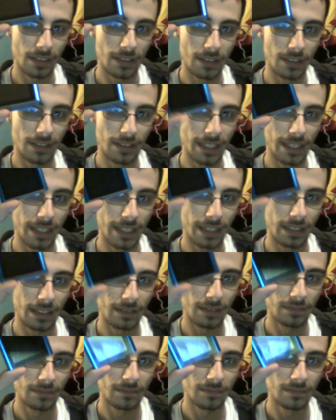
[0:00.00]
thing
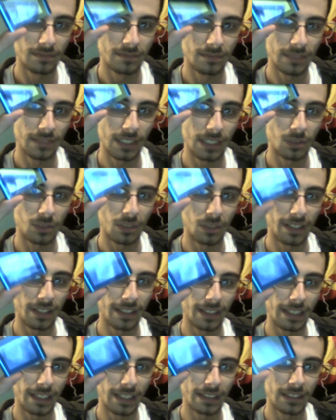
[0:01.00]
that's one thing
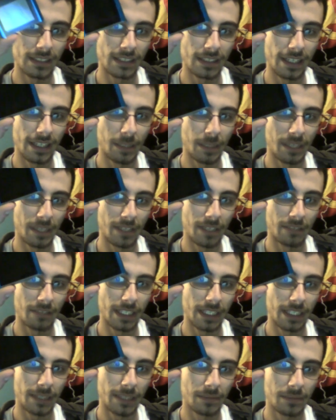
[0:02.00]
that I dislike about it right
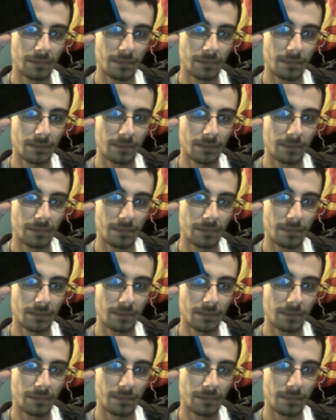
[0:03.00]
now.